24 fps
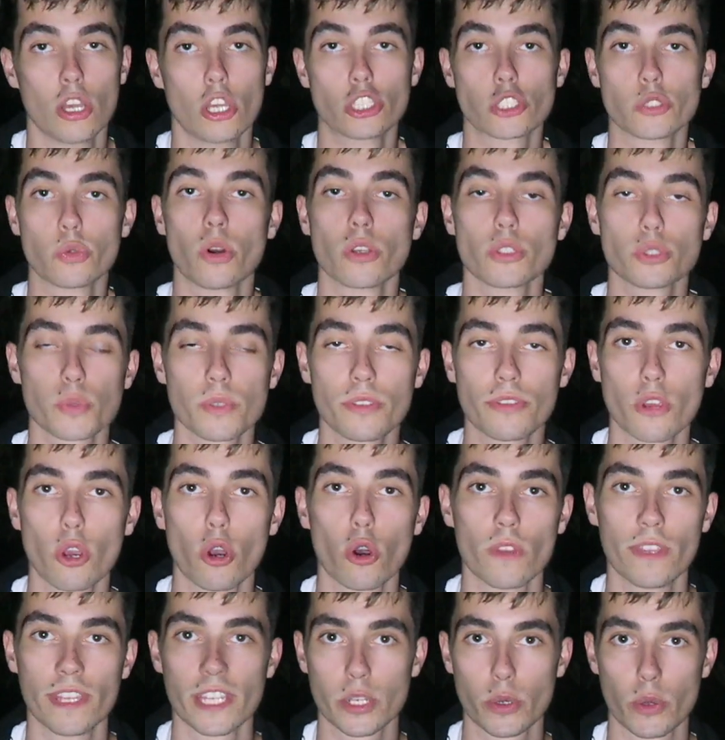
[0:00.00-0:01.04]
So once we've got
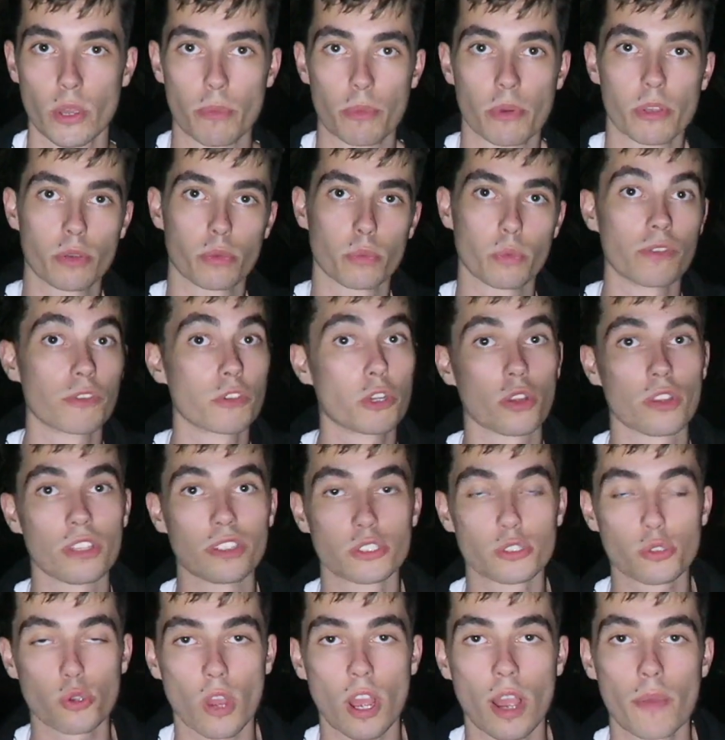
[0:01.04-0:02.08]
all the equipment, we've got the
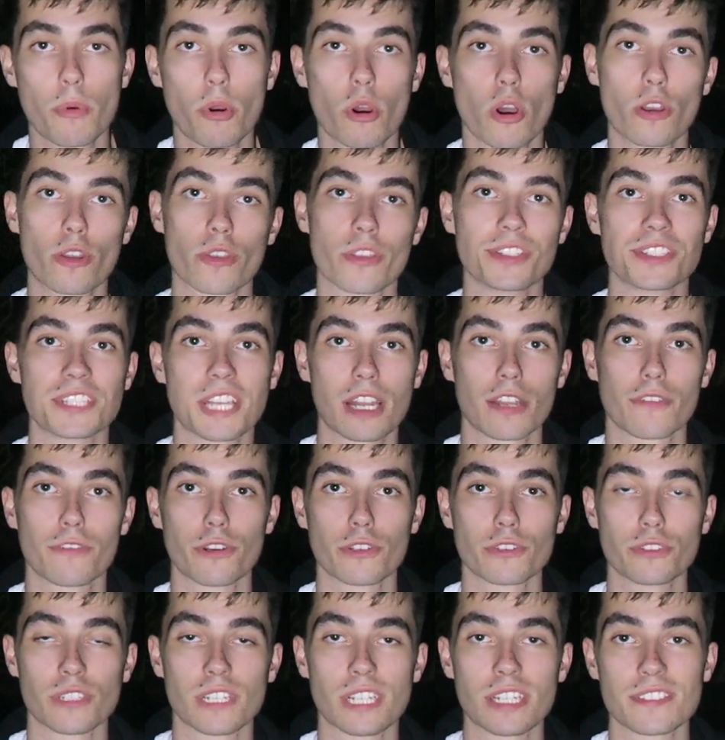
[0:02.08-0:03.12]
tripod, the
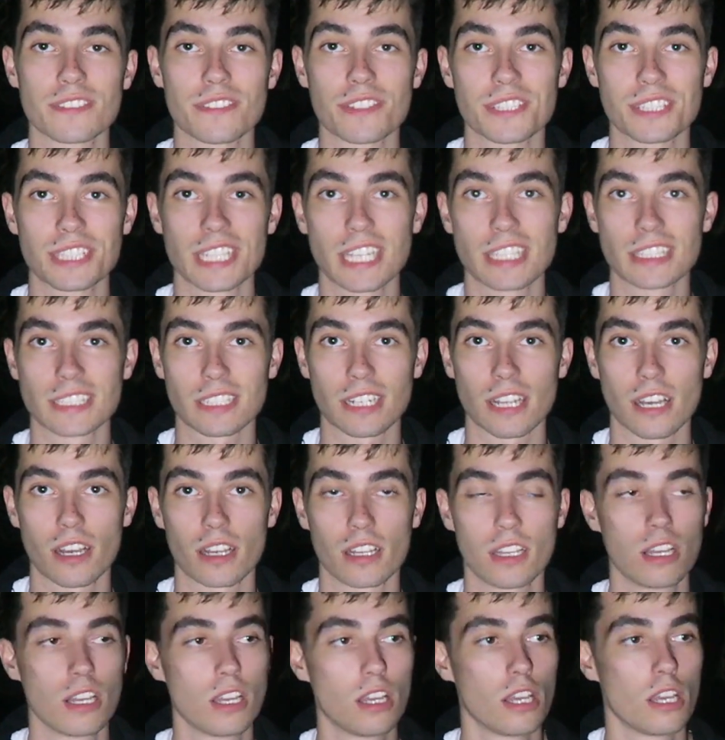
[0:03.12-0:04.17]
telephoto lens, the
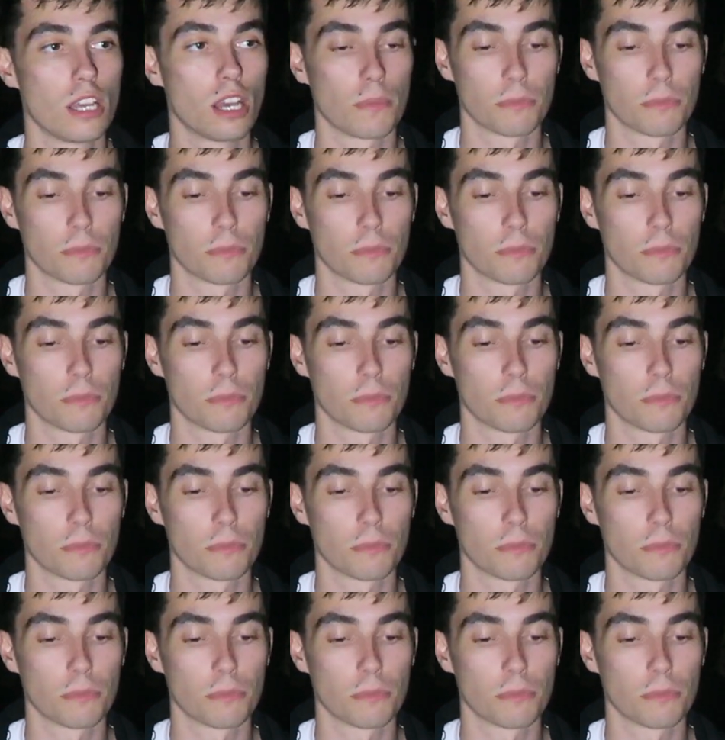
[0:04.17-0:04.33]
DSLR,